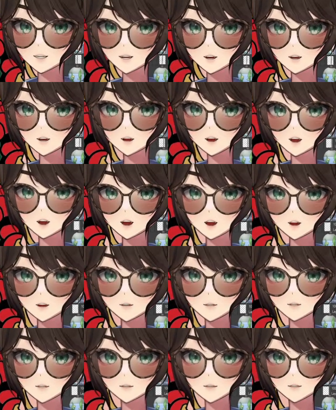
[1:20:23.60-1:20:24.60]
pretty
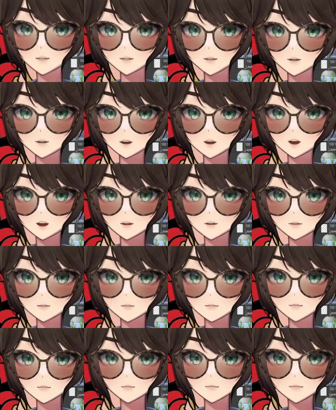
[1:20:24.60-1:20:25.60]
consistent departures
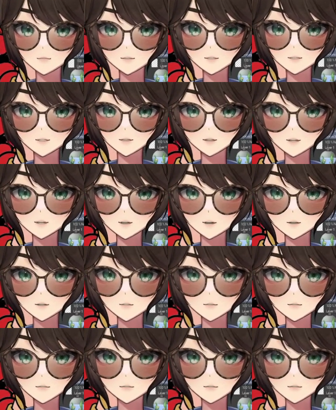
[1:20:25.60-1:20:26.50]
that are coming out of